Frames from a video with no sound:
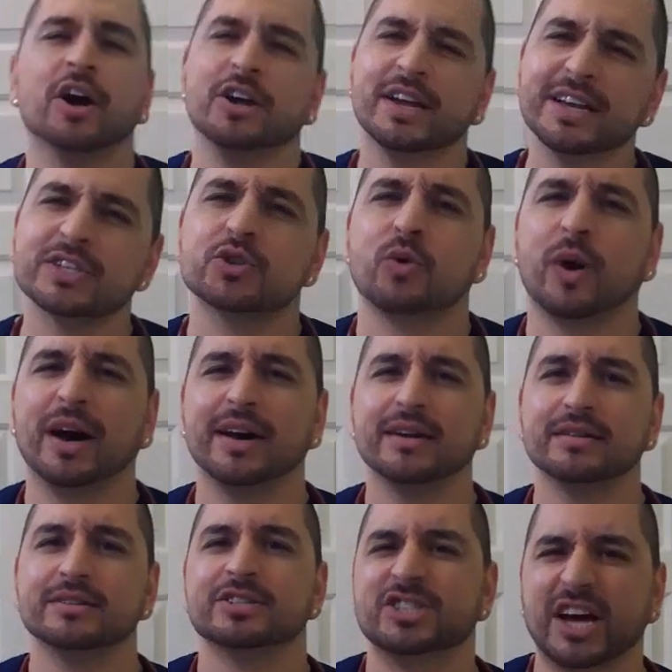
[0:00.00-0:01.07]
are you guys quiet,
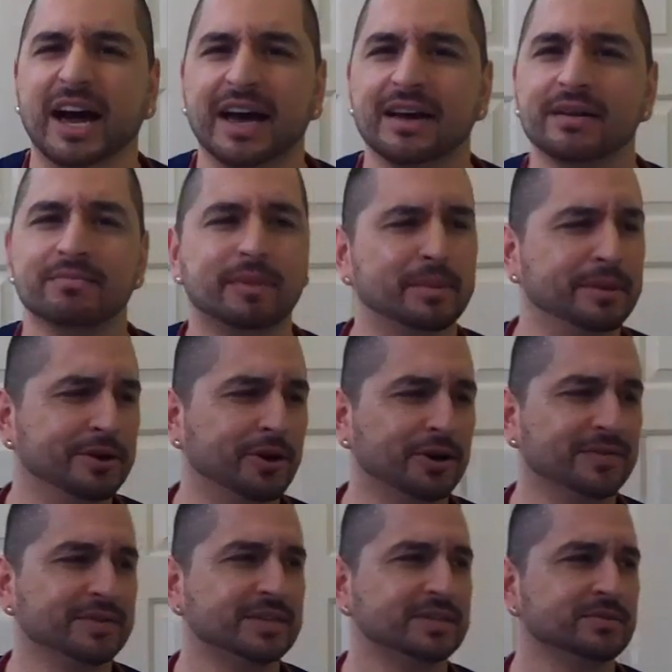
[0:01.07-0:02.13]
shy, maybe
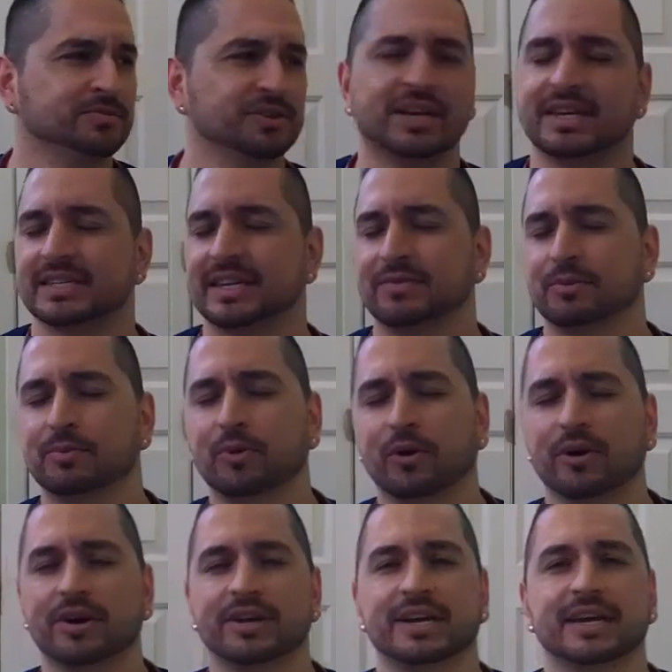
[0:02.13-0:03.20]
nervous? When you guys get
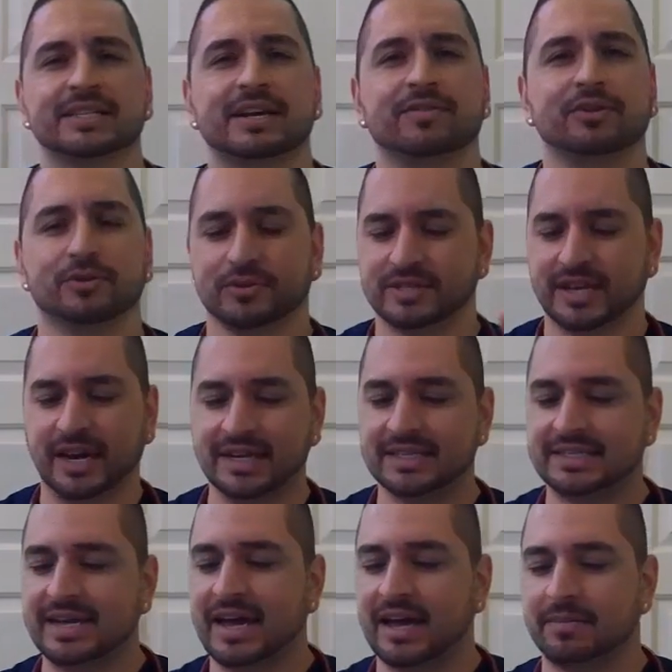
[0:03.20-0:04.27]
reported, you guys have a little sinus
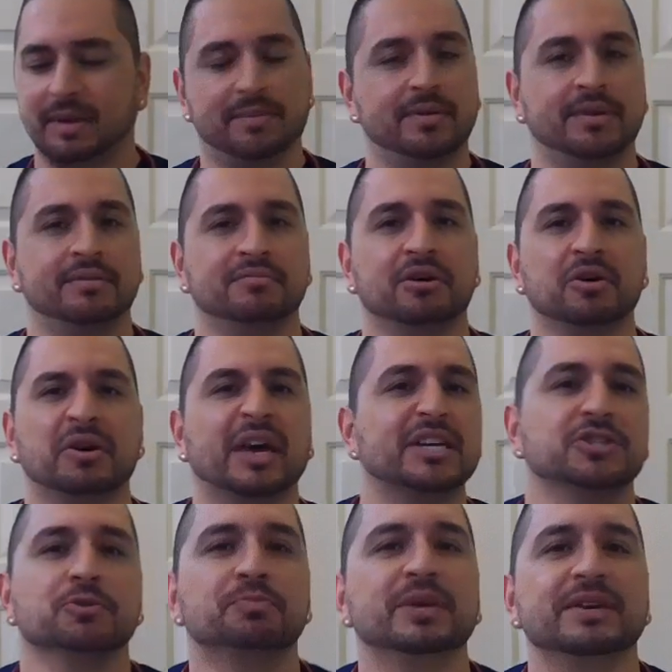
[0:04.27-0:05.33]
tach, maybe
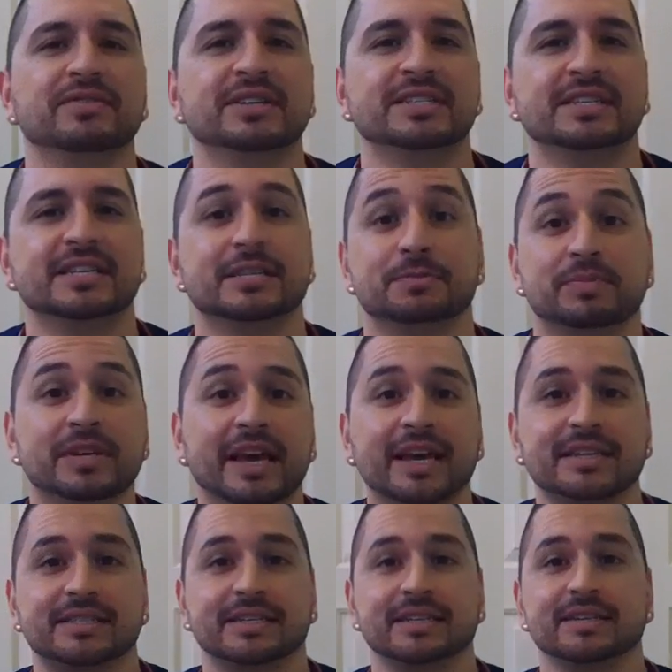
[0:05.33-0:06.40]
occasional PVCs,
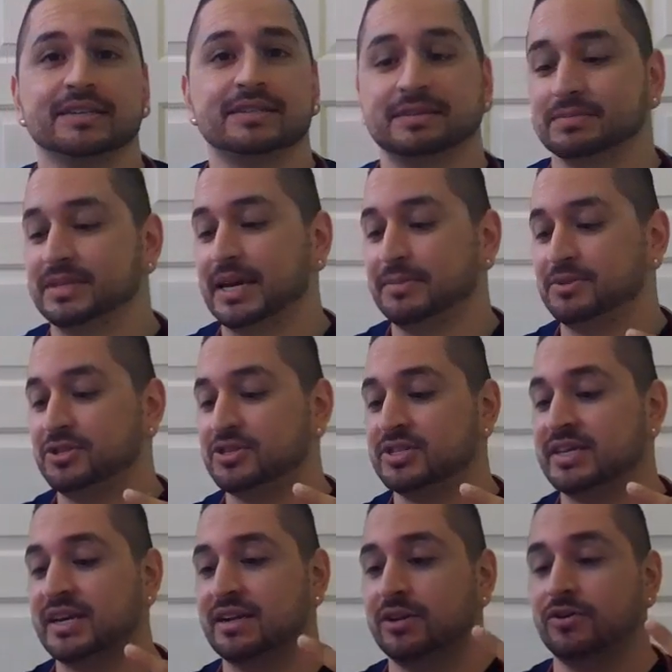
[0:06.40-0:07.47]
PACs. Sometimes you just
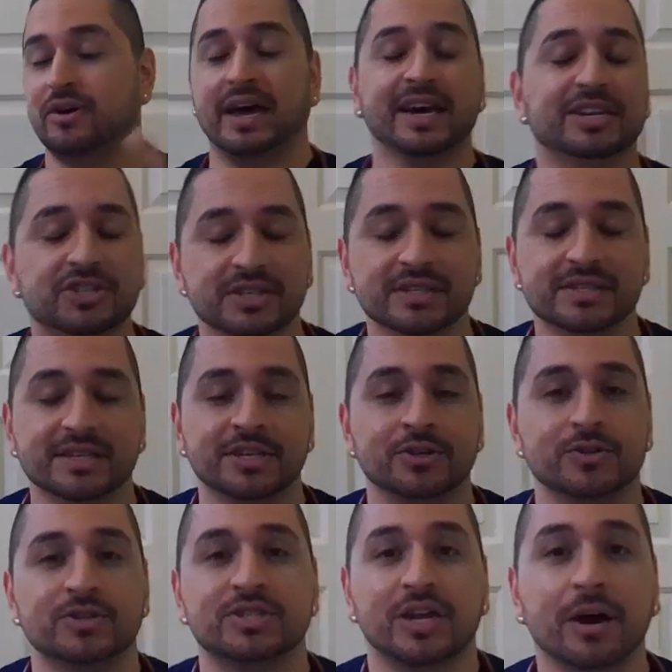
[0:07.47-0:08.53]
get a little anxious and you
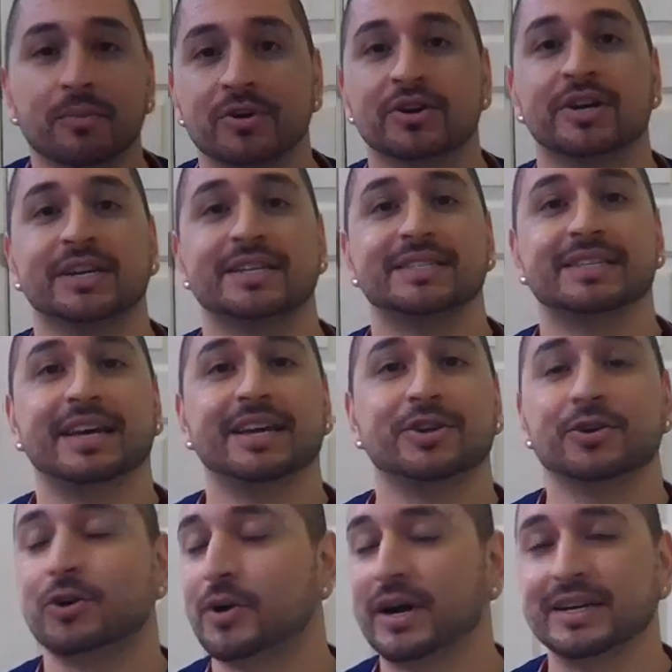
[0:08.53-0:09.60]
stop what you're going to say and you
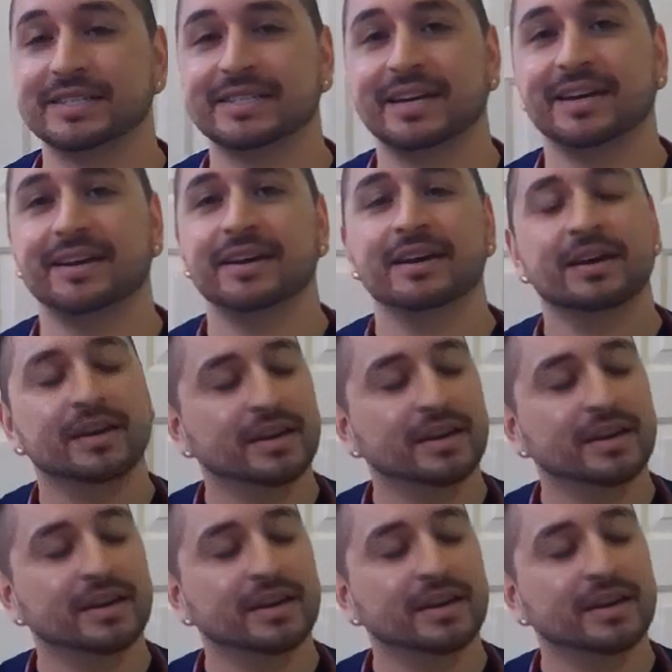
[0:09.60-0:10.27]
don't know how to say it.